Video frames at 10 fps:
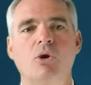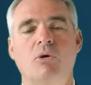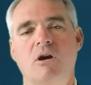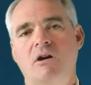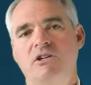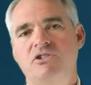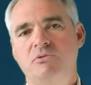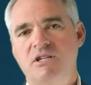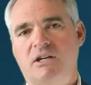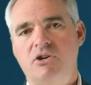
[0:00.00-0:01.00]
or harness new
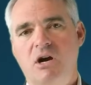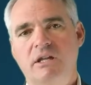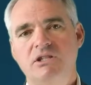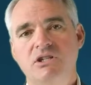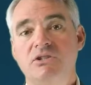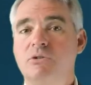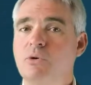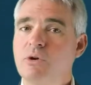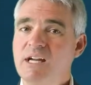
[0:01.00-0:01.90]
technologies or